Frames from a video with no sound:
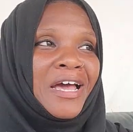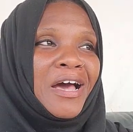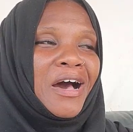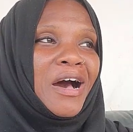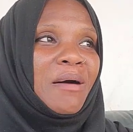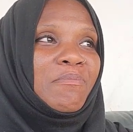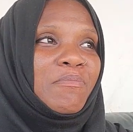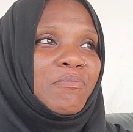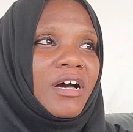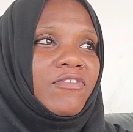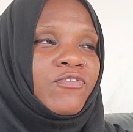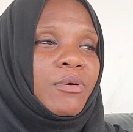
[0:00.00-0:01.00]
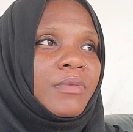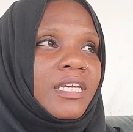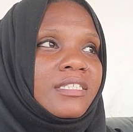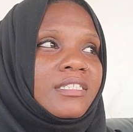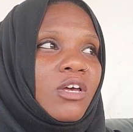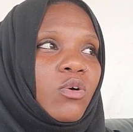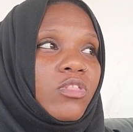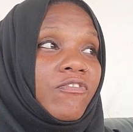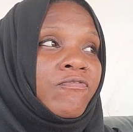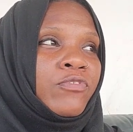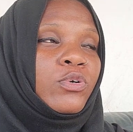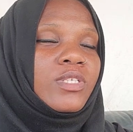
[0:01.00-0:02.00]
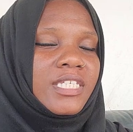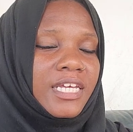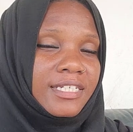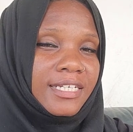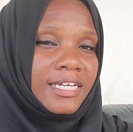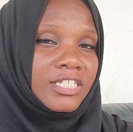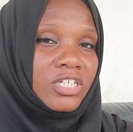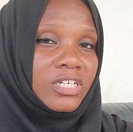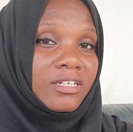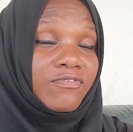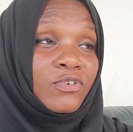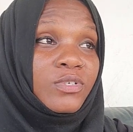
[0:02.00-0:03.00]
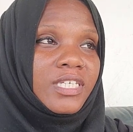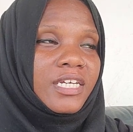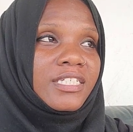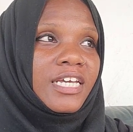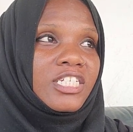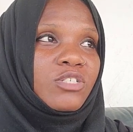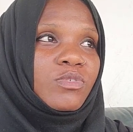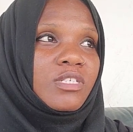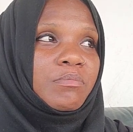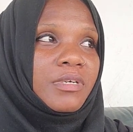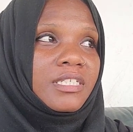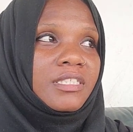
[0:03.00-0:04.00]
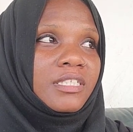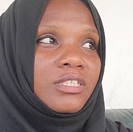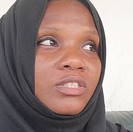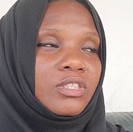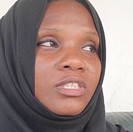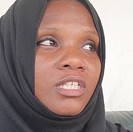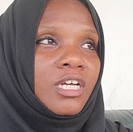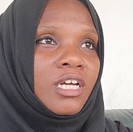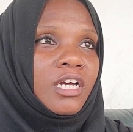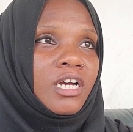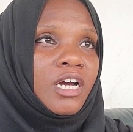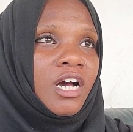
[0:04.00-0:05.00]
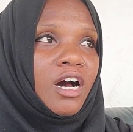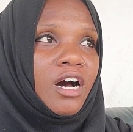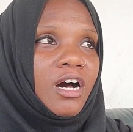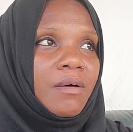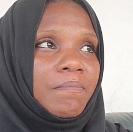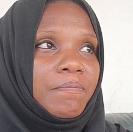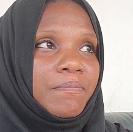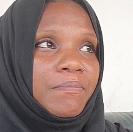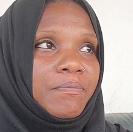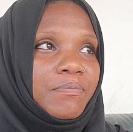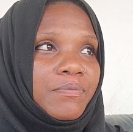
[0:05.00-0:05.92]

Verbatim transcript: Um, but for me, so the food sanitation, food sanitation was a big deal um,